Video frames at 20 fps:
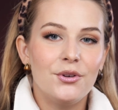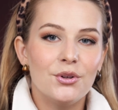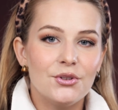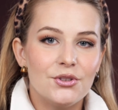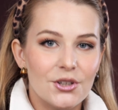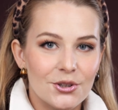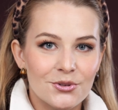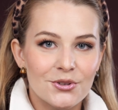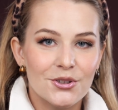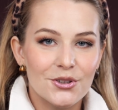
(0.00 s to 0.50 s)
you
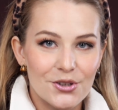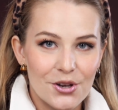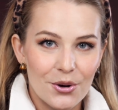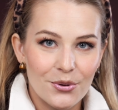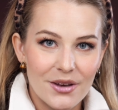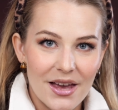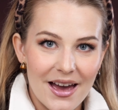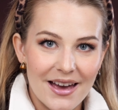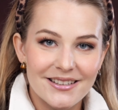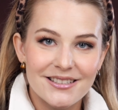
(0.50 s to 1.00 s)
don't know
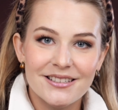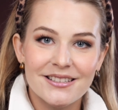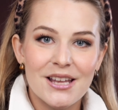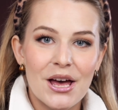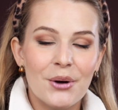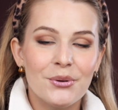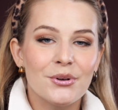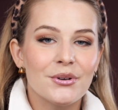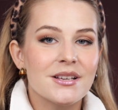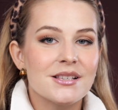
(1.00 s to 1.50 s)
yet,
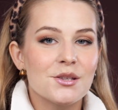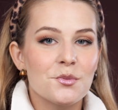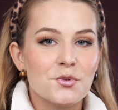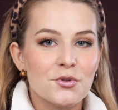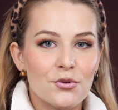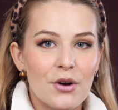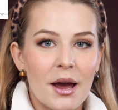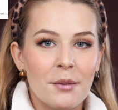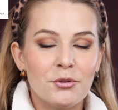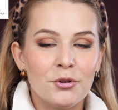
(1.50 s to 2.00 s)
now you can
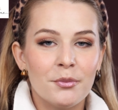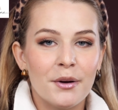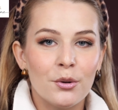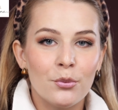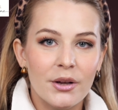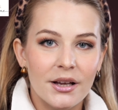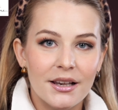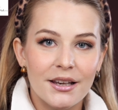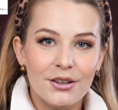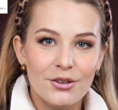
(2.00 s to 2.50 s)
subscribe to my
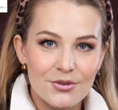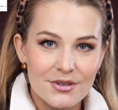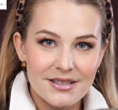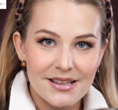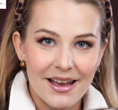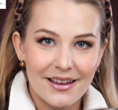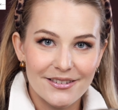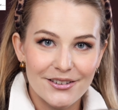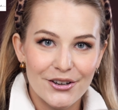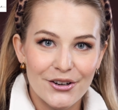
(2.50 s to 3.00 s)
weekly
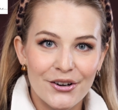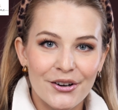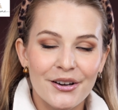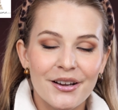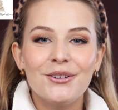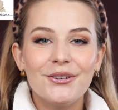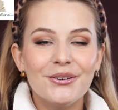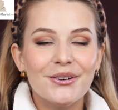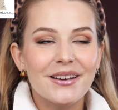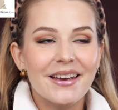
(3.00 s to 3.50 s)
newsletter
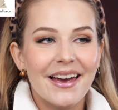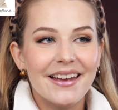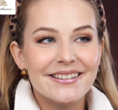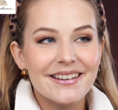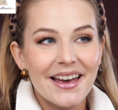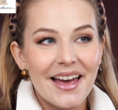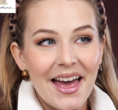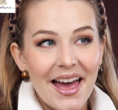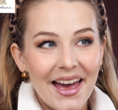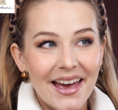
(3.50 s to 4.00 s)
to get
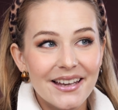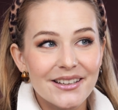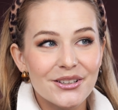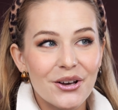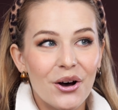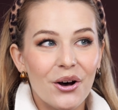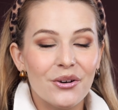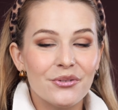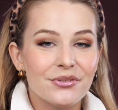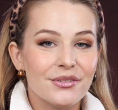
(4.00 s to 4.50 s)
ahead
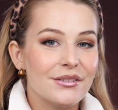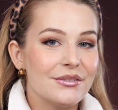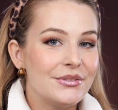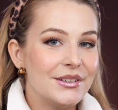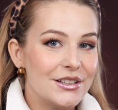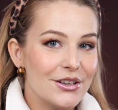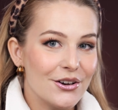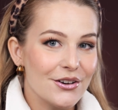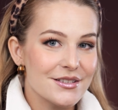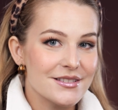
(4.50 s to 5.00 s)
of
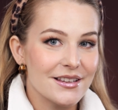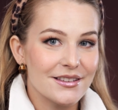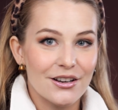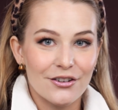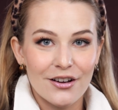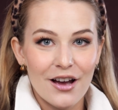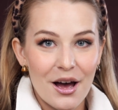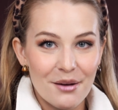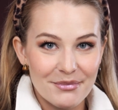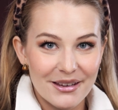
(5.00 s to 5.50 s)
videos that are
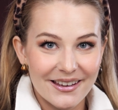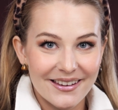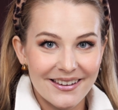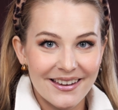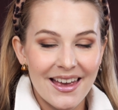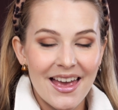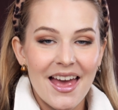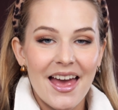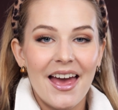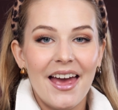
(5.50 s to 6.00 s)
coming,
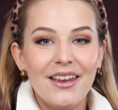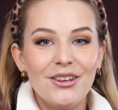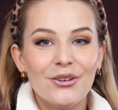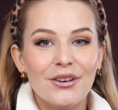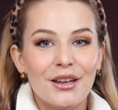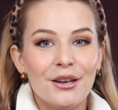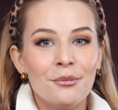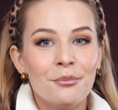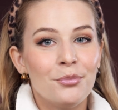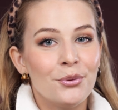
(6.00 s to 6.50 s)
and you
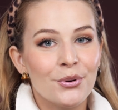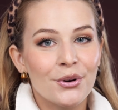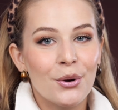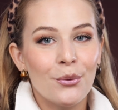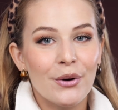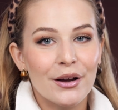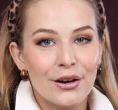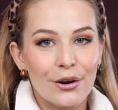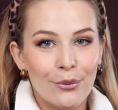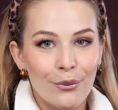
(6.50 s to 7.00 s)
can book
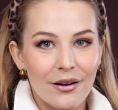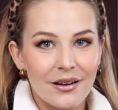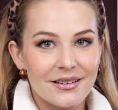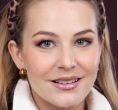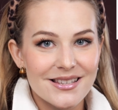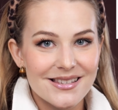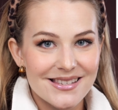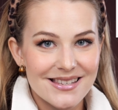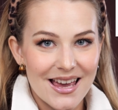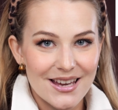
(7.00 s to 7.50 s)
one-on-one
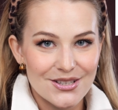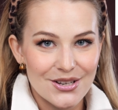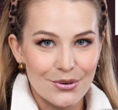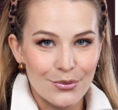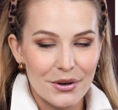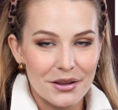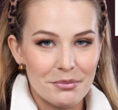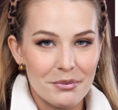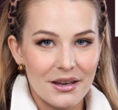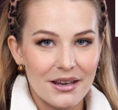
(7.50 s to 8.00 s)
session
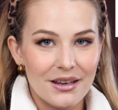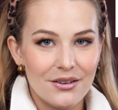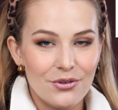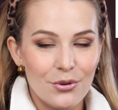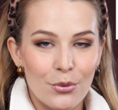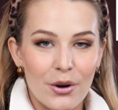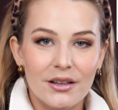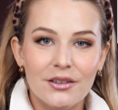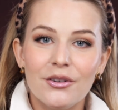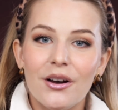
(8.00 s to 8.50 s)
with me if you
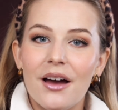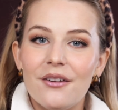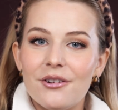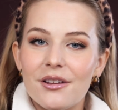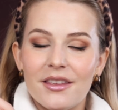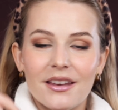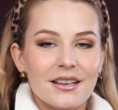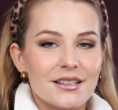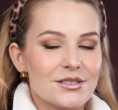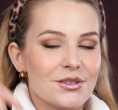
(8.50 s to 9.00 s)
want to.
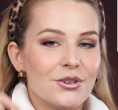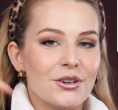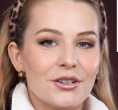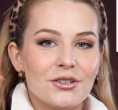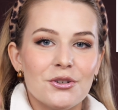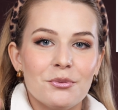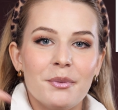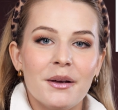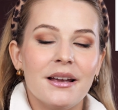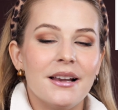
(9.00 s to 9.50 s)
Everything is going
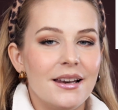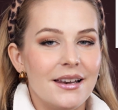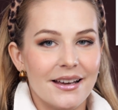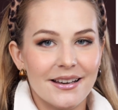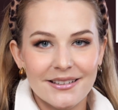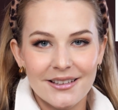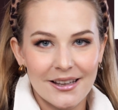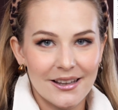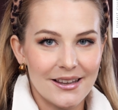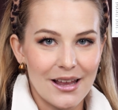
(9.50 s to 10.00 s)
to be
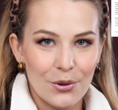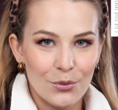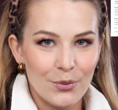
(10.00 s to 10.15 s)
linked down